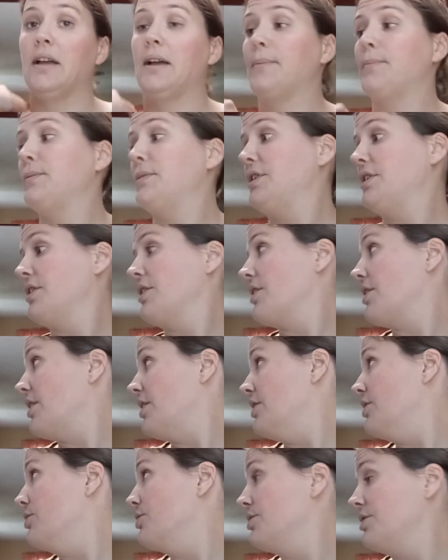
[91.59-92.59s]
That means
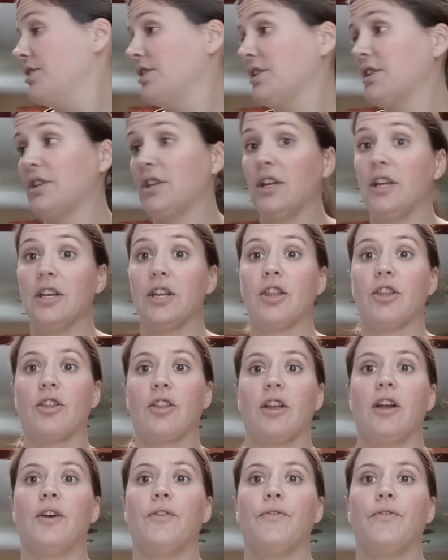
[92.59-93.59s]
I only take
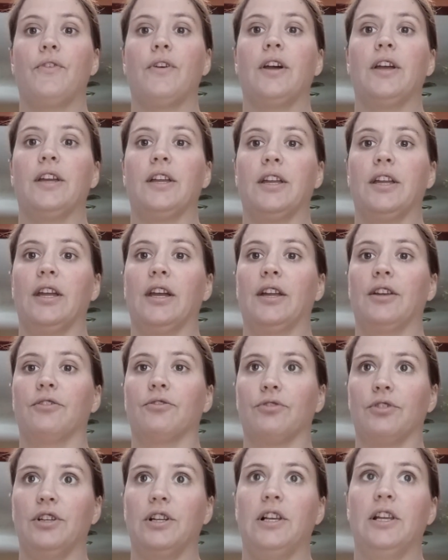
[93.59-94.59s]
stuff I can
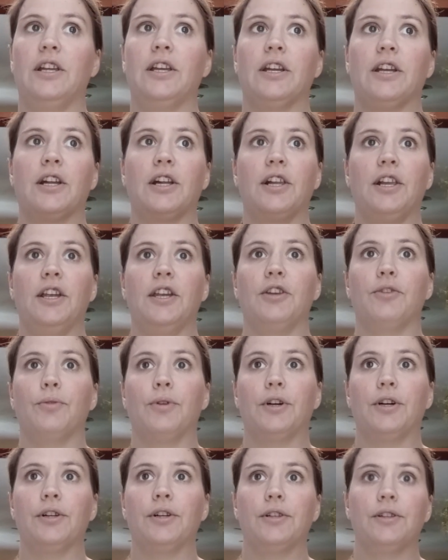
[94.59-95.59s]
really clean
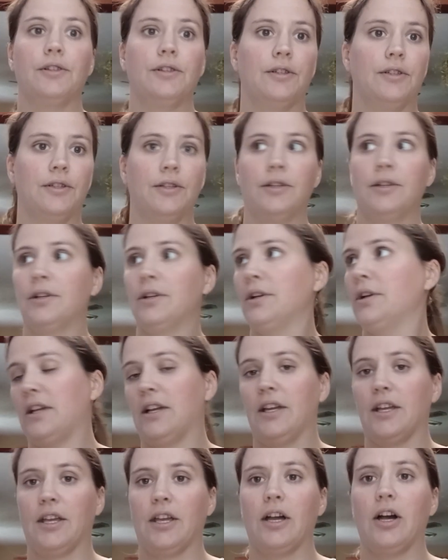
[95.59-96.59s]
well,
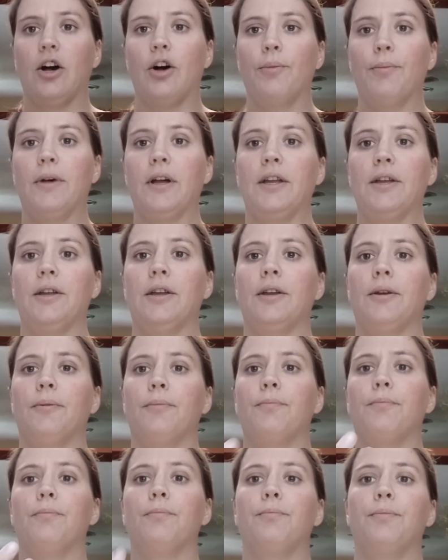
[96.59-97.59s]
like all my
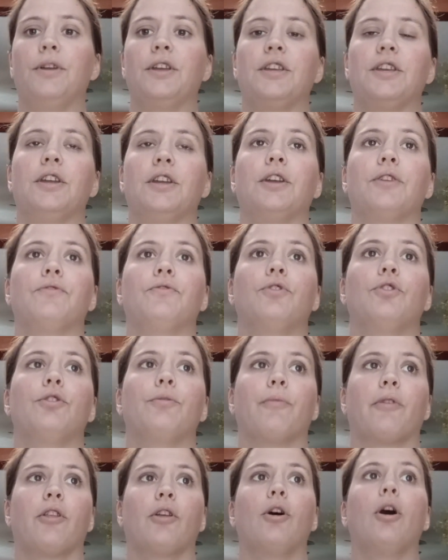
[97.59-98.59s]
baking
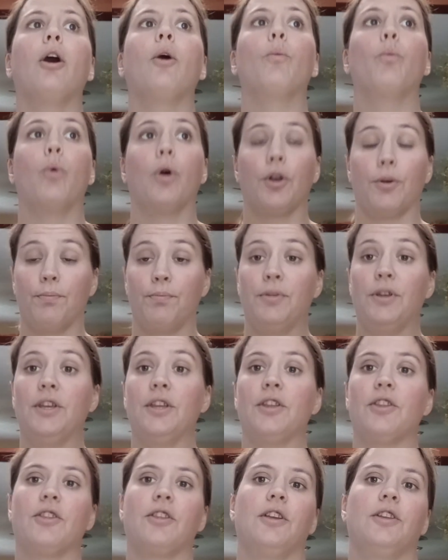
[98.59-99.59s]
forms are one
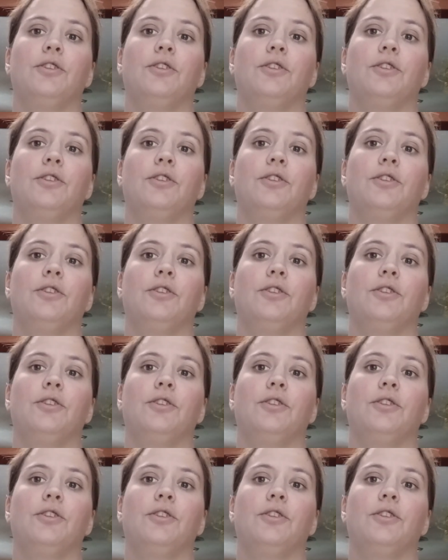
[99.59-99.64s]
piece.